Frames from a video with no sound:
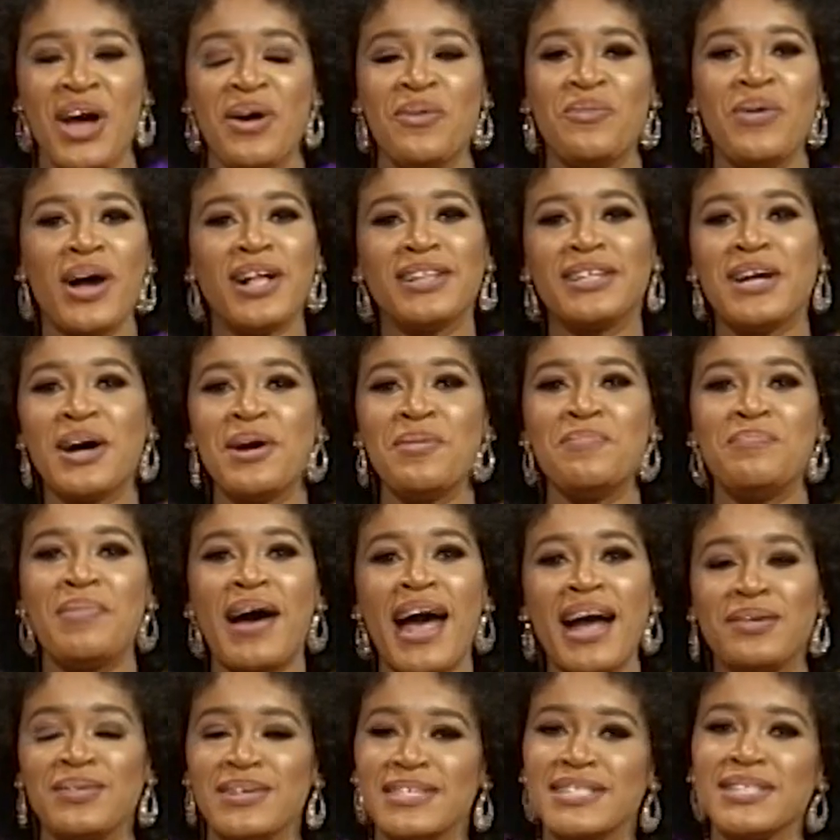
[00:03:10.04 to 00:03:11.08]
Welcome
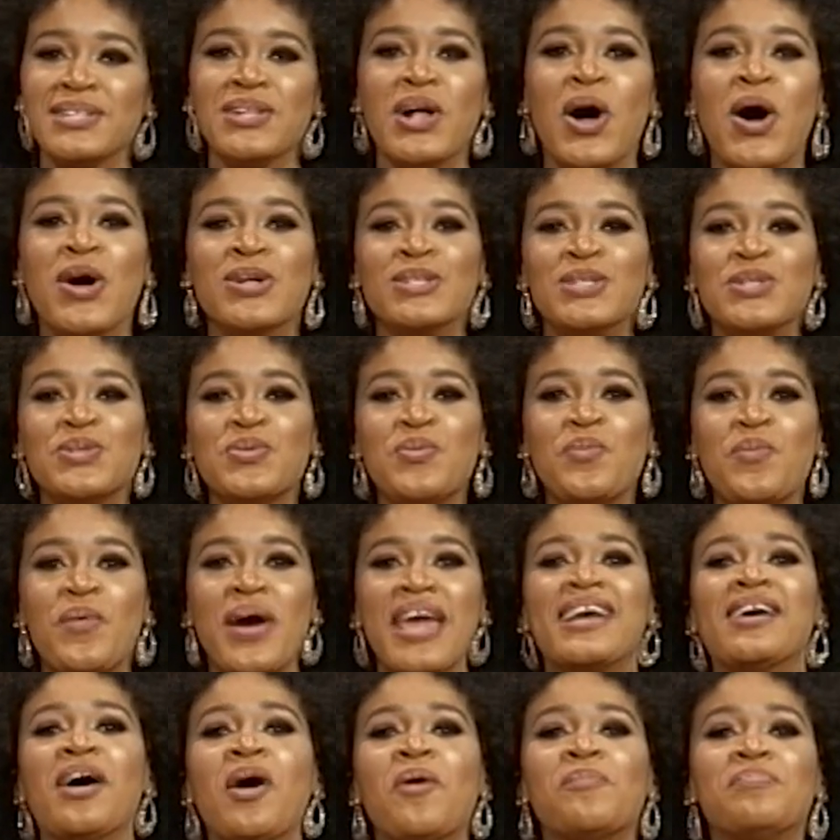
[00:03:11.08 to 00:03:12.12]
back. We're still on to
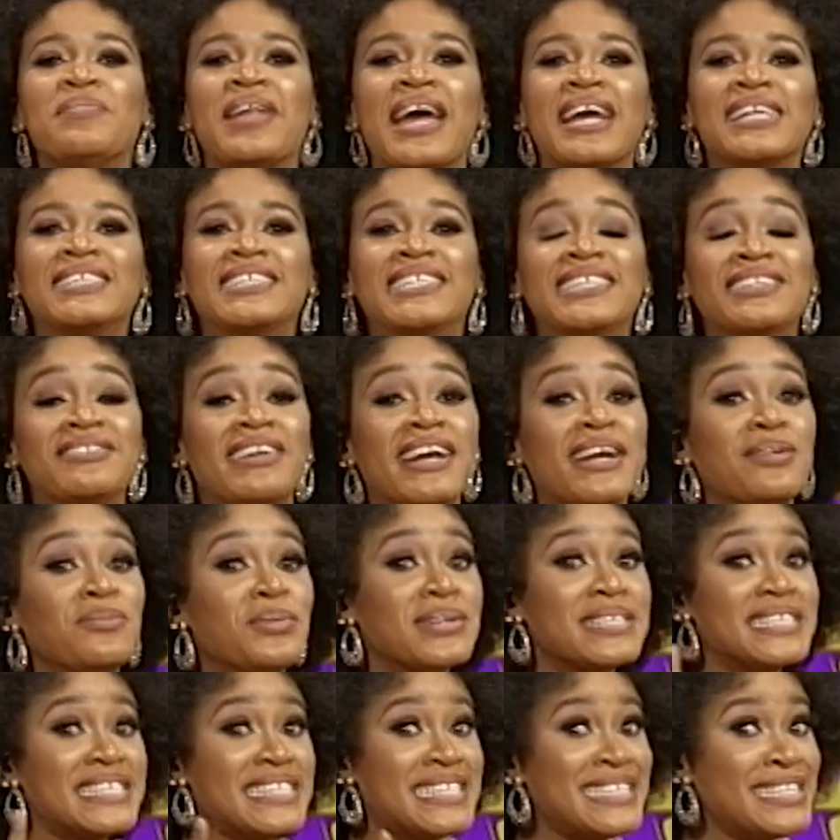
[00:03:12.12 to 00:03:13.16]
Wake Up Nigeria and we're
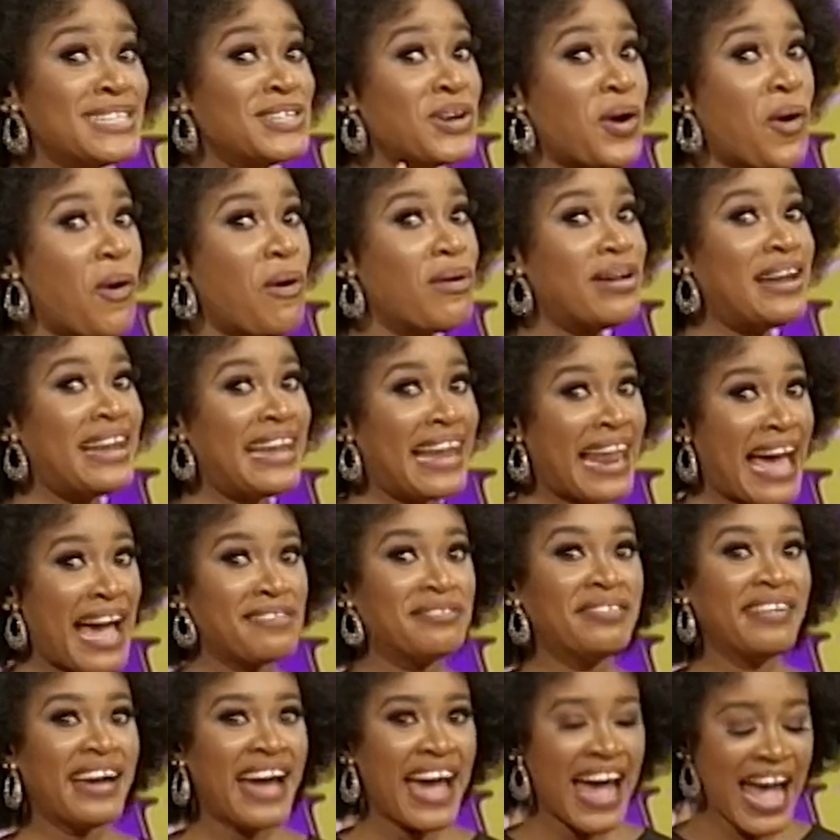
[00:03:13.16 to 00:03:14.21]
still on life
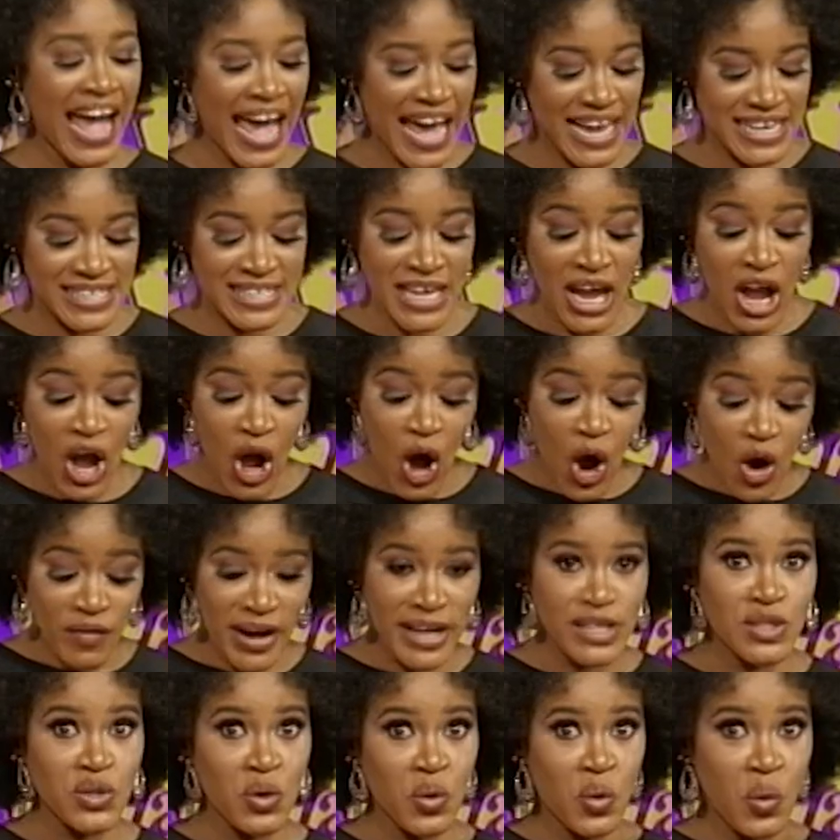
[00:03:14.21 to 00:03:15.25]
hacks. All
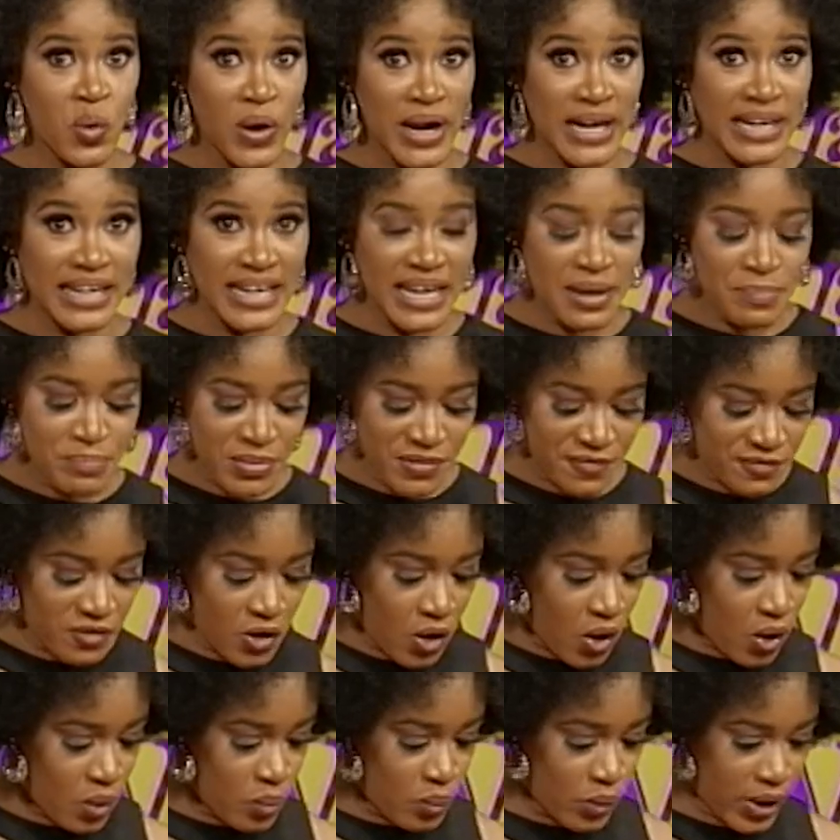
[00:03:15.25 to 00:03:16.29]
right, so quickly
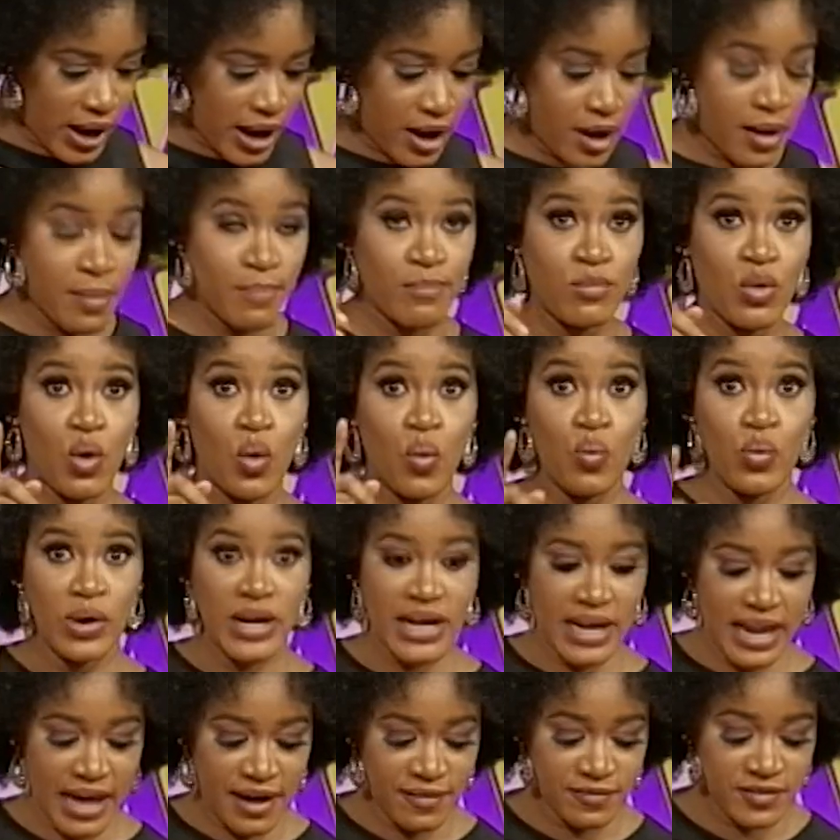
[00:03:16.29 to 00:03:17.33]
before um, we
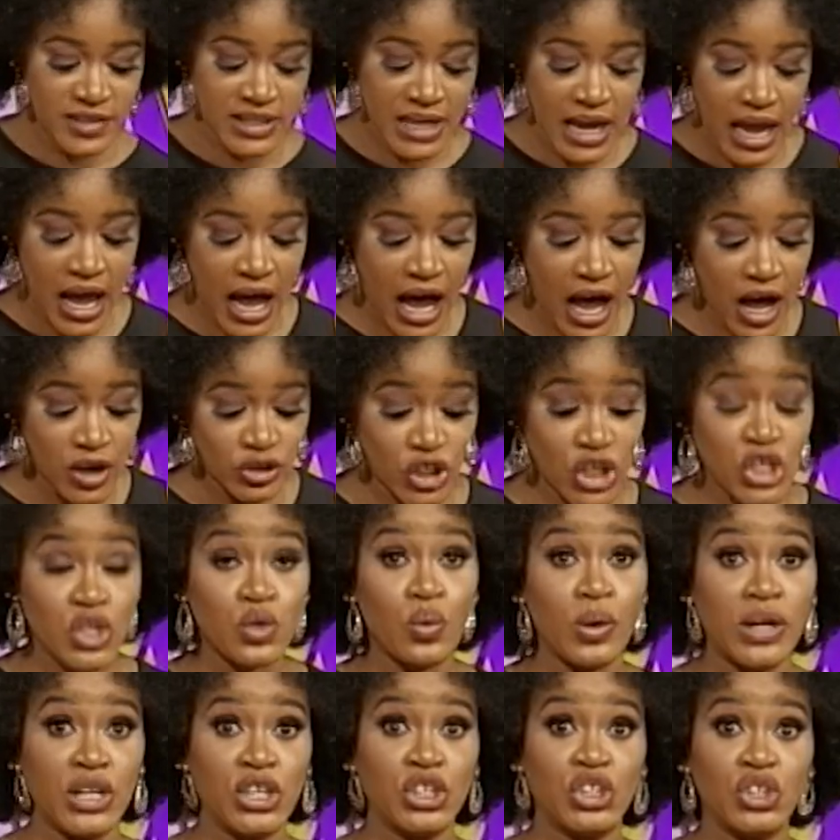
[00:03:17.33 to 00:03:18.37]
left, I'll just
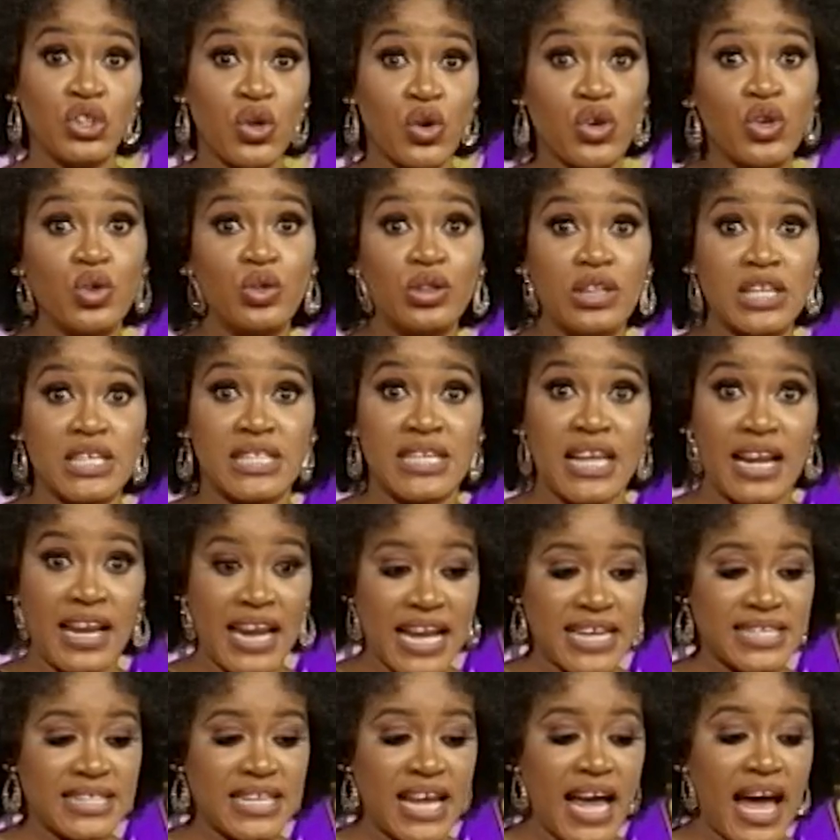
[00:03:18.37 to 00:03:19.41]
quickly show you this
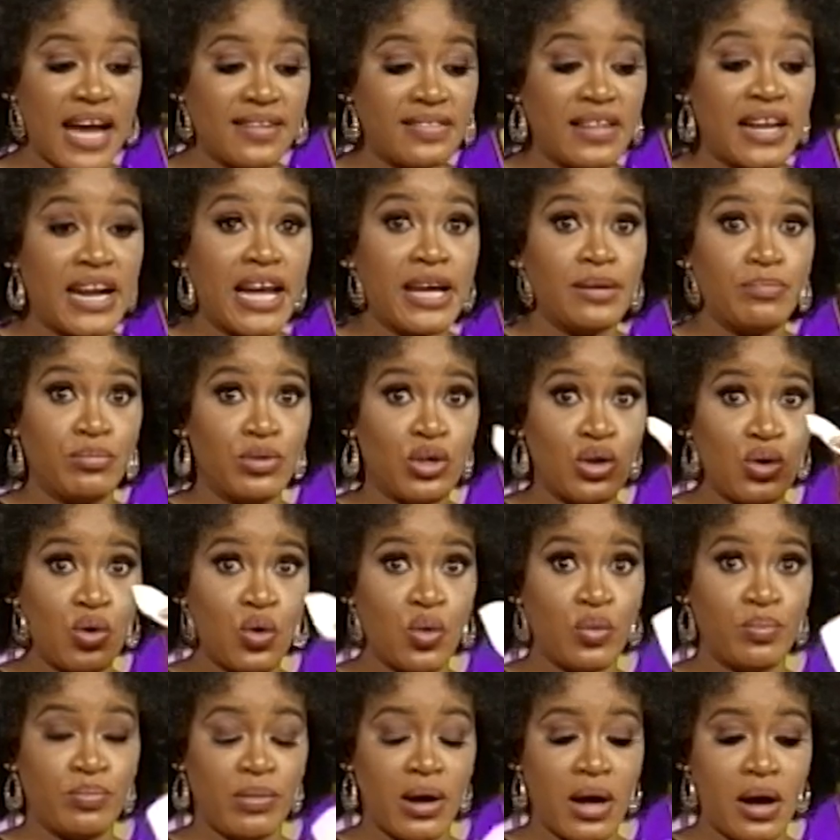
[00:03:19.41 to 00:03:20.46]
last hack that I, you
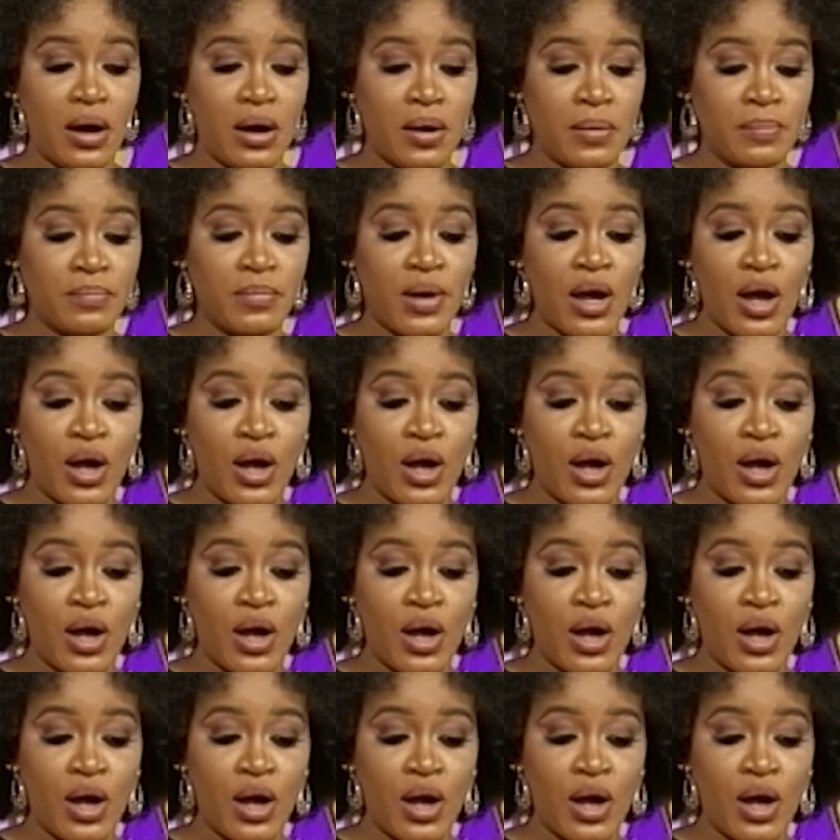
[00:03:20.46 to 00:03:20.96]
know, um,